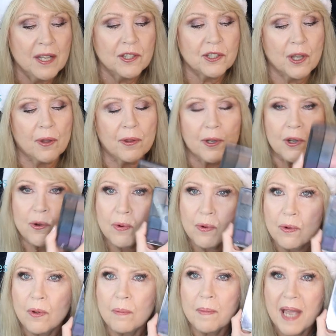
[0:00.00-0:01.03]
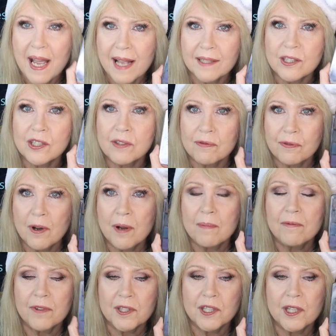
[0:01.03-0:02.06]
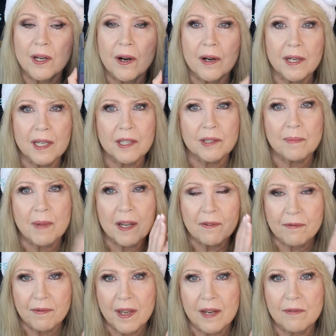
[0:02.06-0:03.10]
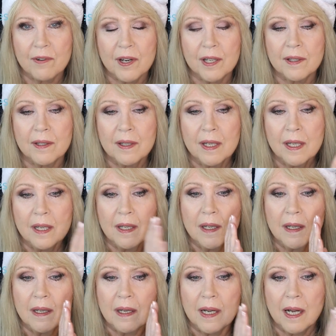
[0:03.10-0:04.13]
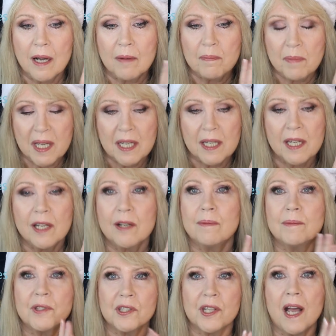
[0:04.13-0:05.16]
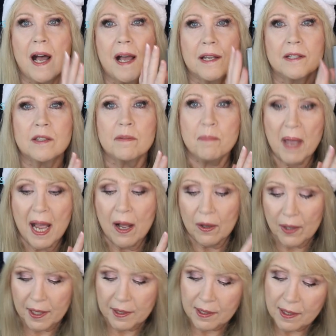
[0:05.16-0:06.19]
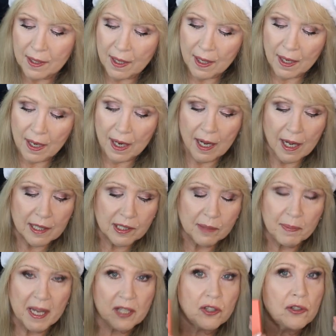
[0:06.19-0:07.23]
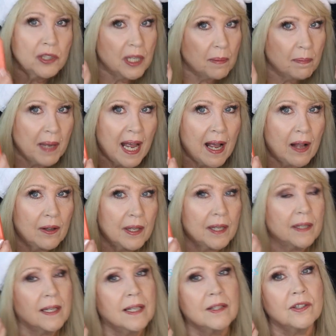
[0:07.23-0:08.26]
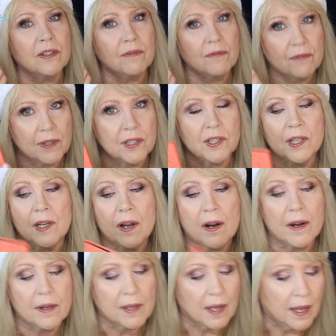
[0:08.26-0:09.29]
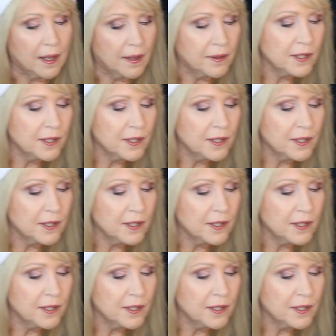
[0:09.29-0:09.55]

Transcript: So the Cool Mattes from Viseart is my favorite medium size palette. Specialty palette is the Viseart.